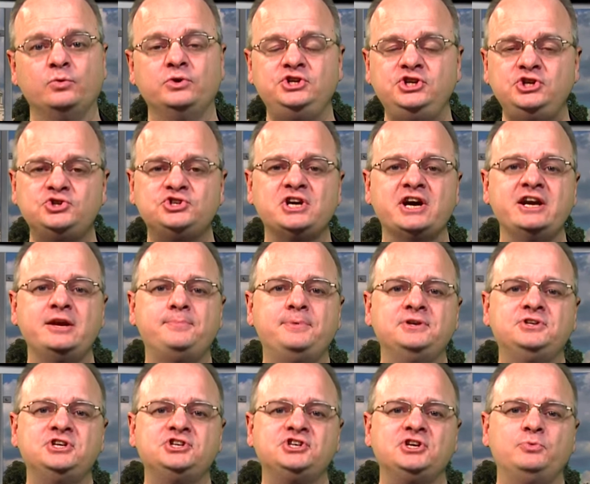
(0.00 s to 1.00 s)
Would you sign a
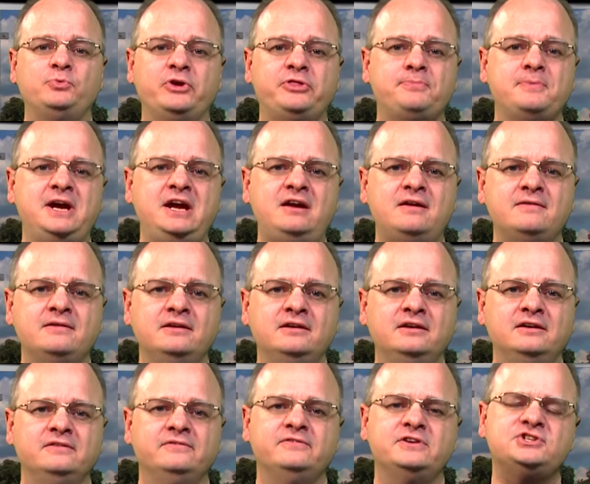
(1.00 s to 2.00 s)
petition with me?
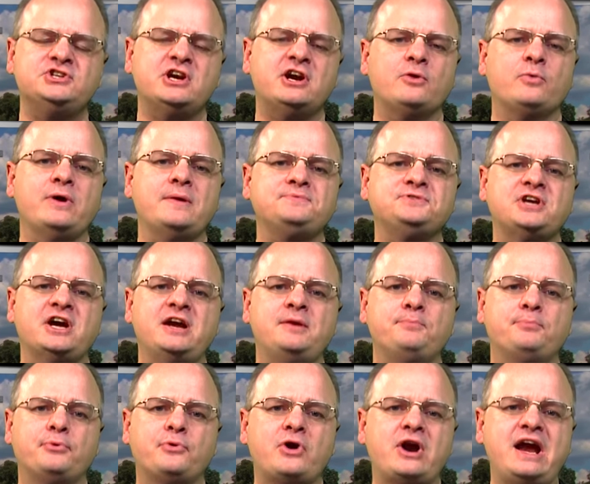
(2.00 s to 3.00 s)
Visit our website,
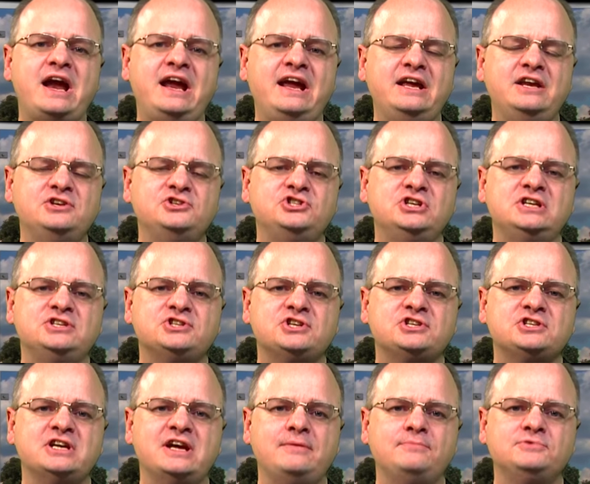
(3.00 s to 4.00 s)

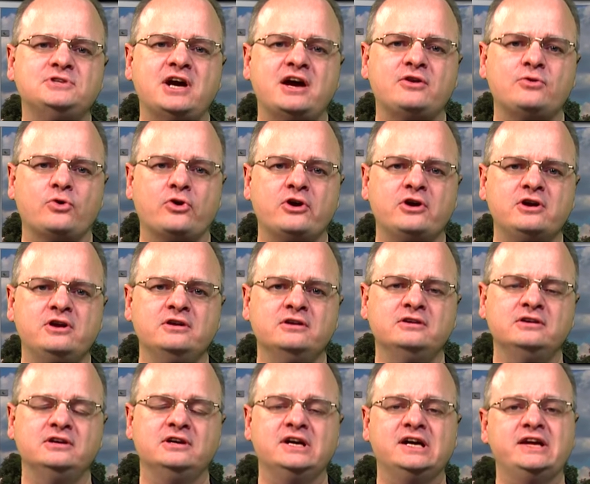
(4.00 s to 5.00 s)
PrayInJesusName.org.
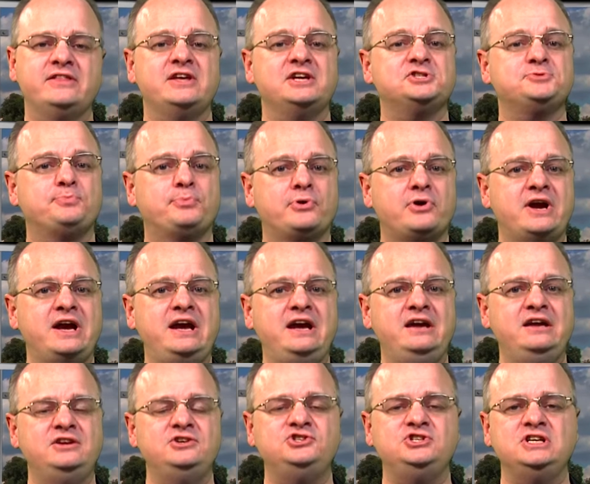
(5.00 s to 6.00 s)
Again, that's
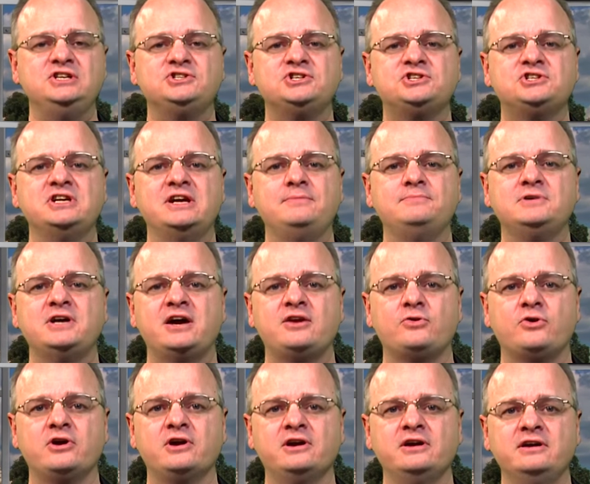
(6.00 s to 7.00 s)

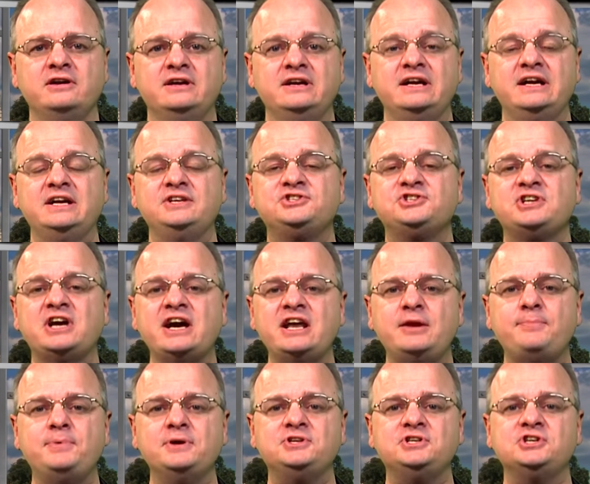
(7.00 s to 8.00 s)
PrayInJesusName.org. And sign
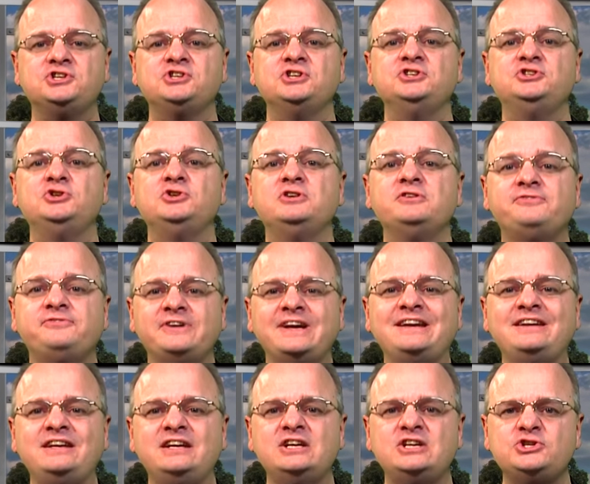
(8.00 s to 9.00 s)
a petition to
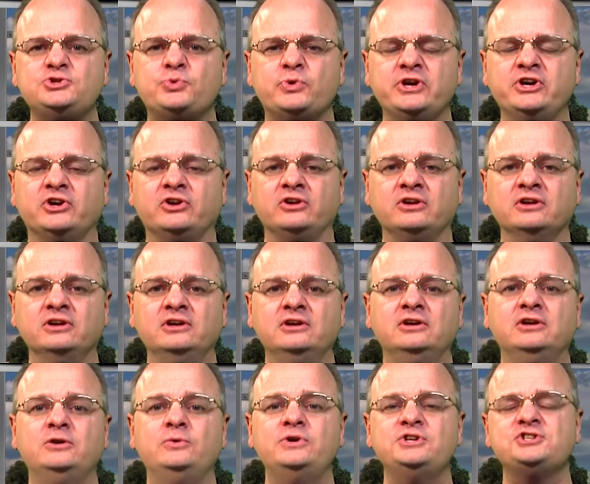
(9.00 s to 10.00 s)
defend Israel,
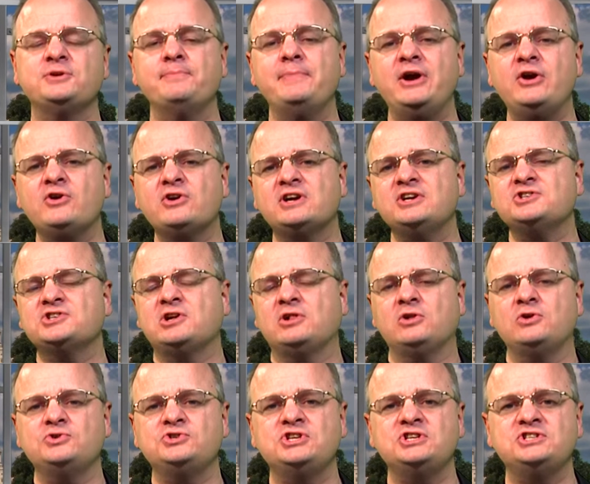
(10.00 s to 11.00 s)
who is America's
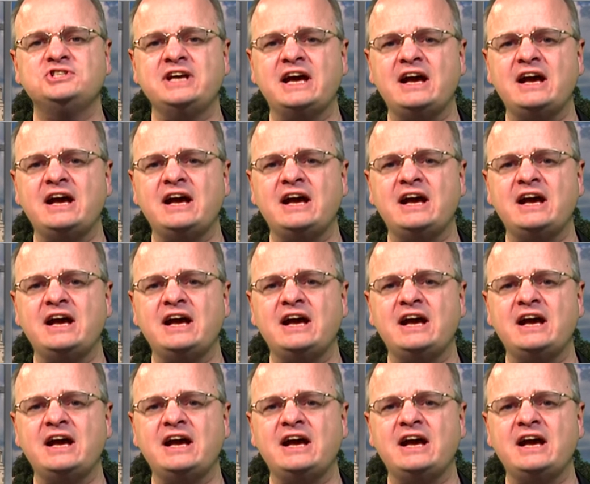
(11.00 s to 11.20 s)
closest